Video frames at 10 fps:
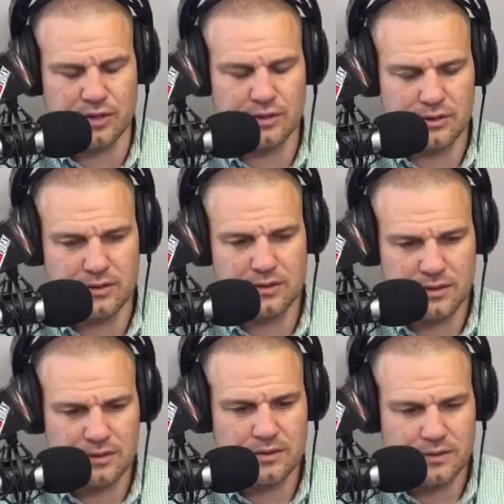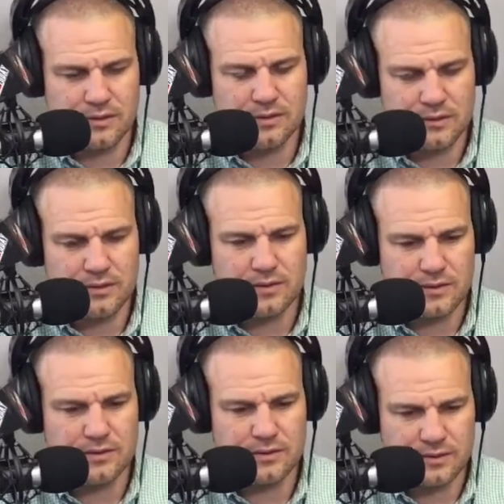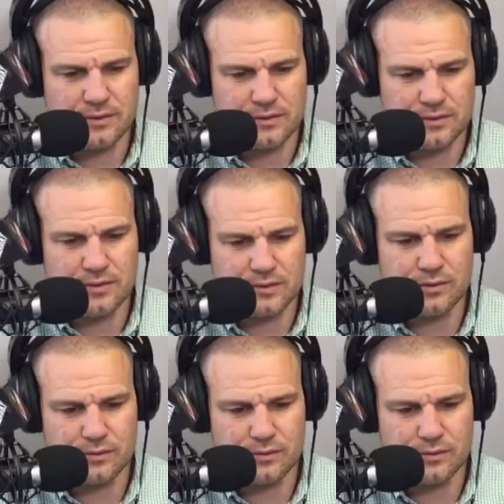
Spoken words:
If not, goodbye. You're going home.